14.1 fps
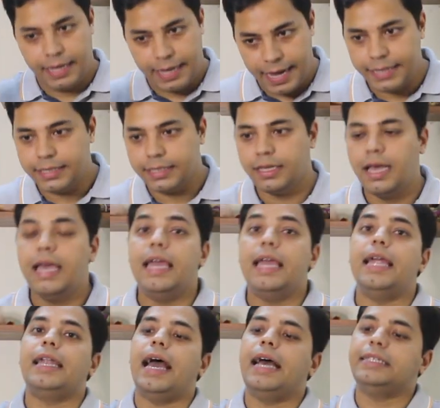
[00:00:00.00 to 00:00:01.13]
Yes,
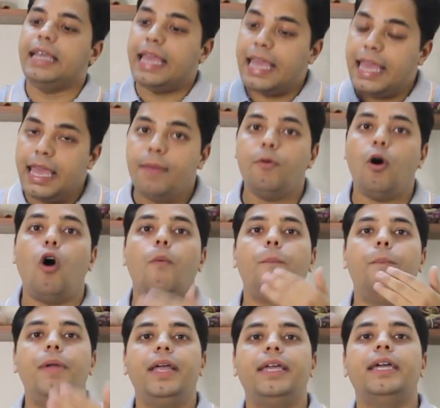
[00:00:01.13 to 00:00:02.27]
it has aim
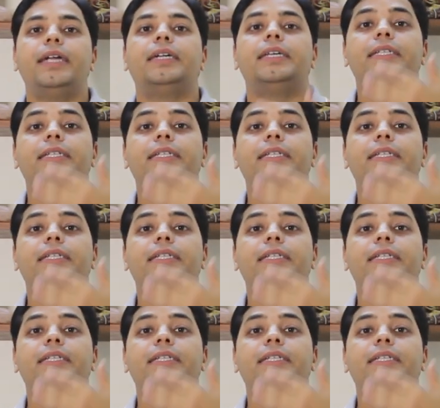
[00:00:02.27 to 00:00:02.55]
of bringing